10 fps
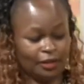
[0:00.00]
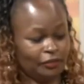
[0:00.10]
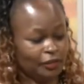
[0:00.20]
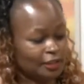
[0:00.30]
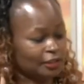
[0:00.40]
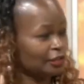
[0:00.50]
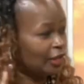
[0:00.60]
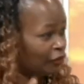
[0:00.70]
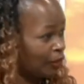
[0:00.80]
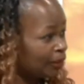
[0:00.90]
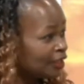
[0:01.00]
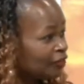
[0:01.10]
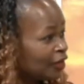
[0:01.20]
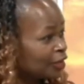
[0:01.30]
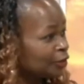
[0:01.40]
if it's
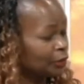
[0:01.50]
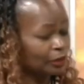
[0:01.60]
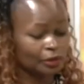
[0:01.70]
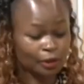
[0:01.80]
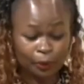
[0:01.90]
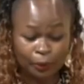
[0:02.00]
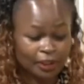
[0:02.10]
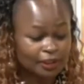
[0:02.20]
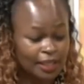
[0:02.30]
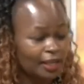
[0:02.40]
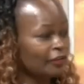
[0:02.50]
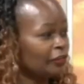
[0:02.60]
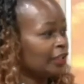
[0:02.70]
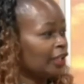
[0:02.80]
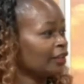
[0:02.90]
affirmative action, we'll take
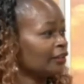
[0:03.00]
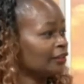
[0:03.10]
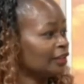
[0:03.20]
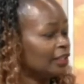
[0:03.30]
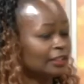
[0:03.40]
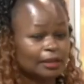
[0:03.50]
everything mm-hmm.